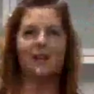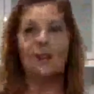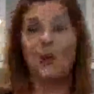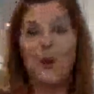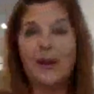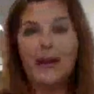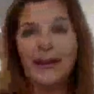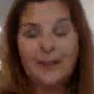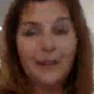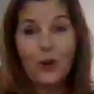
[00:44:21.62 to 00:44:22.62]
so ready.
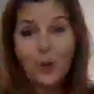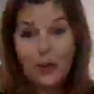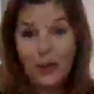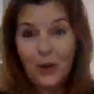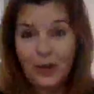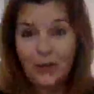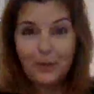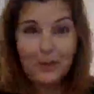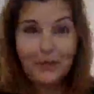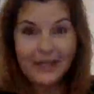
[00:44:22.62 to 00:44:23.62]
So you want you want to
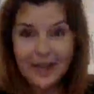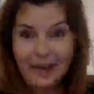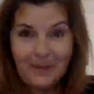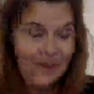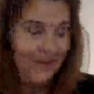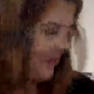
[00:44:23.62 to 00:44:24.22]
booze it up?